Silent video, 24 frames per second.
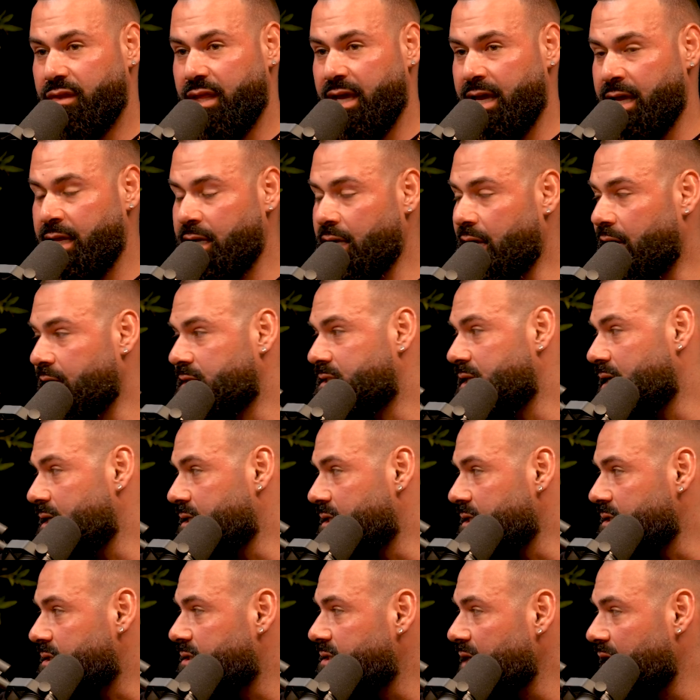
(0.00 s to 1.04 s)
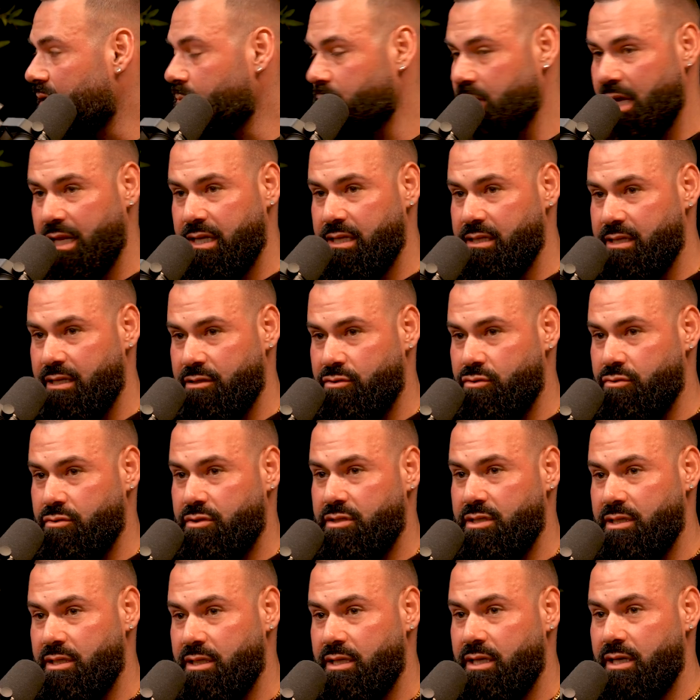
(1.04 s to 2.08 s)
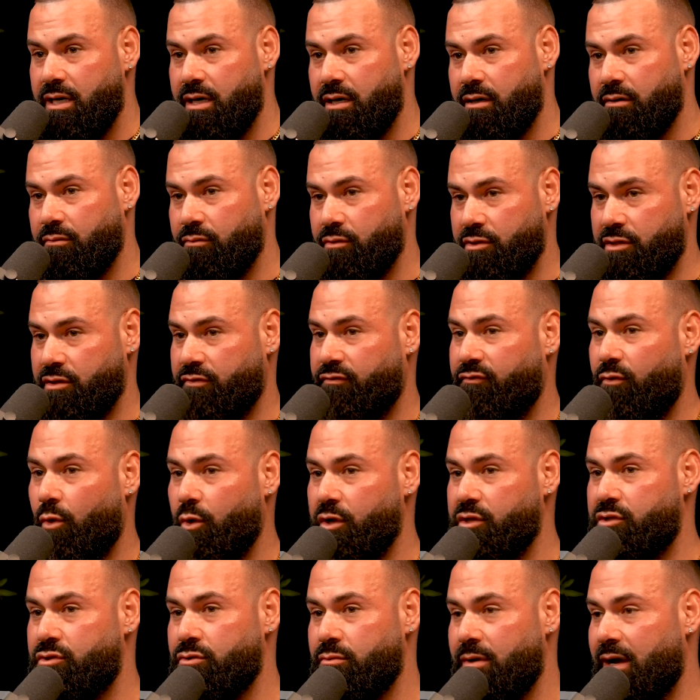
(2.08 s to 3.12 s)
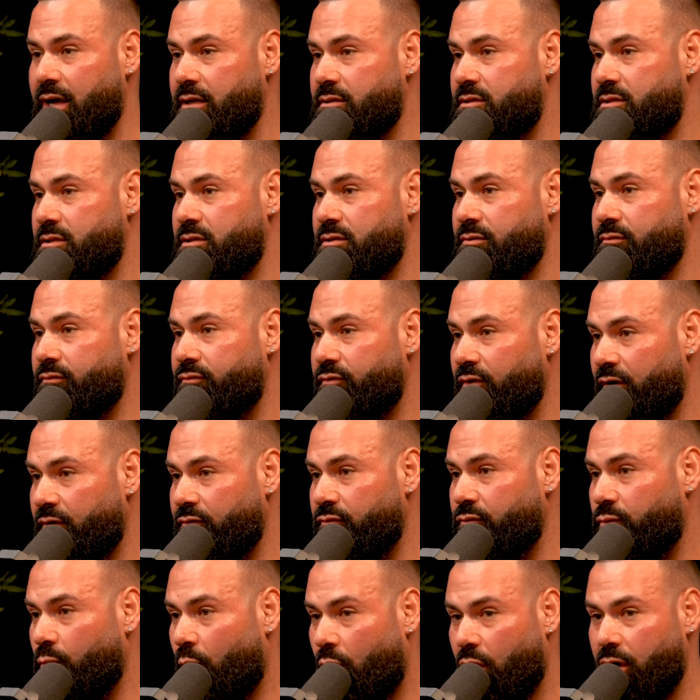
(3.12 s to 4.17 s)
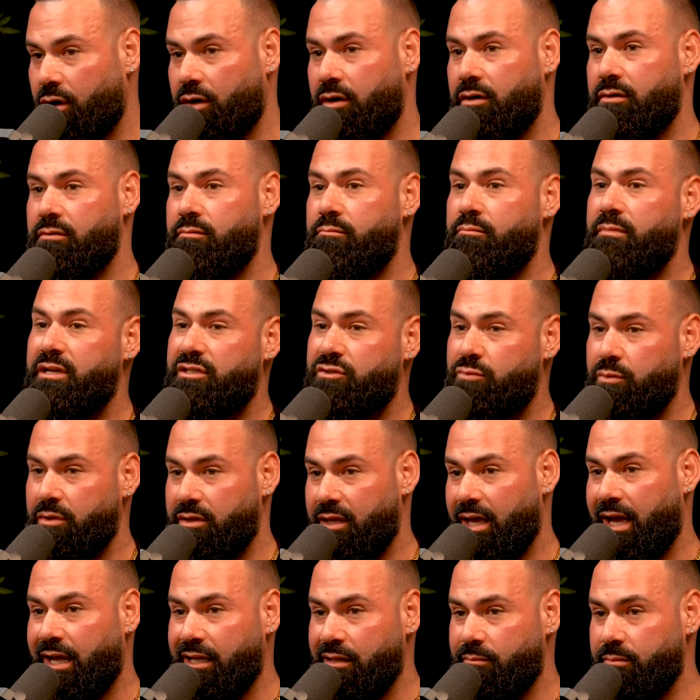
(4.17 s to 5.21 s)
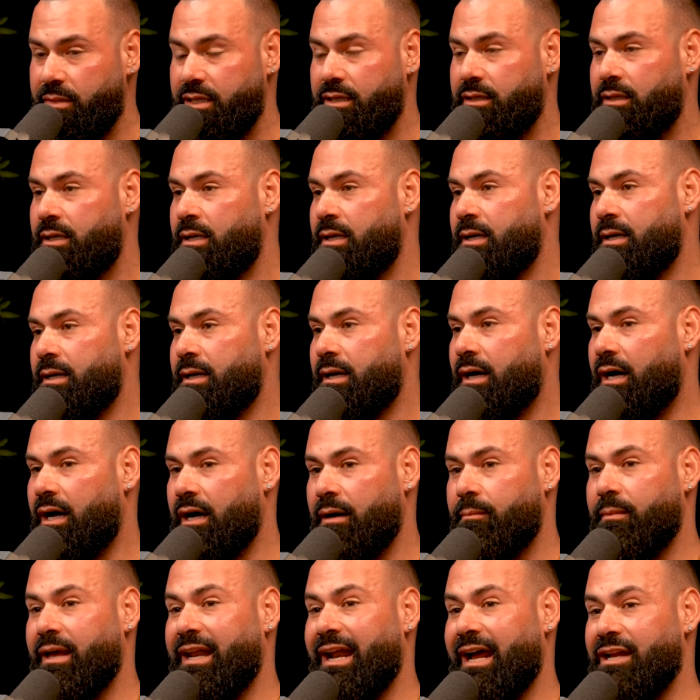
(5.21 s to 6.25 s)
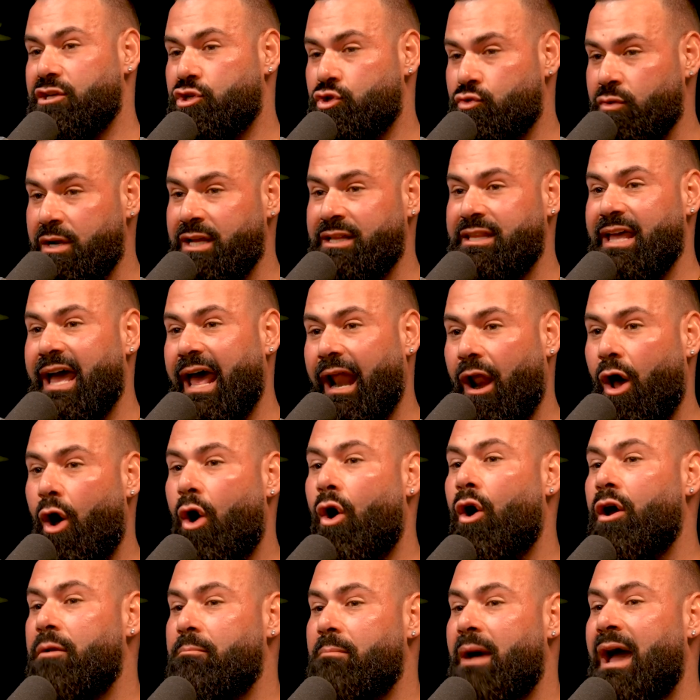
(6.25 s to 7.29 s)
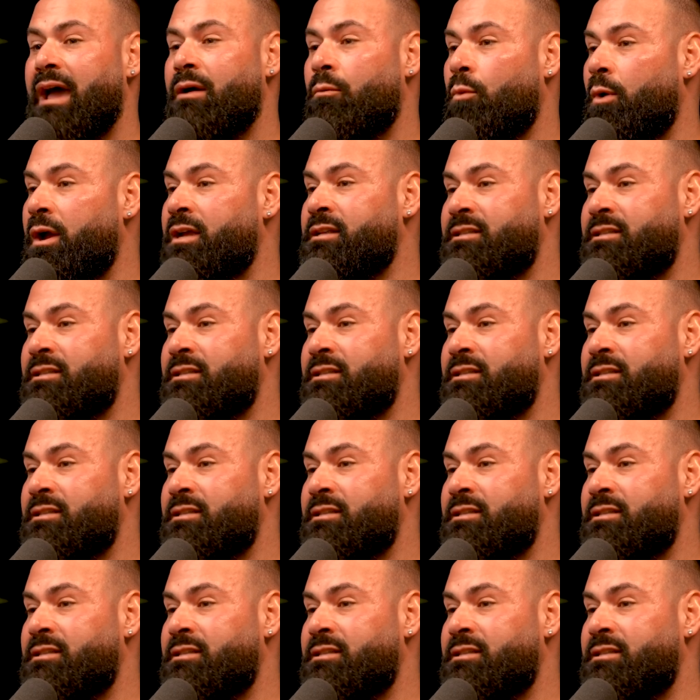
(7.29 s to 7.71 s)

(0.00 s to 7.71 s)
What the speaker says: Then I take this same Yeti that you see here, which is 42 ounces of water mixed with Element, and I drink that on my way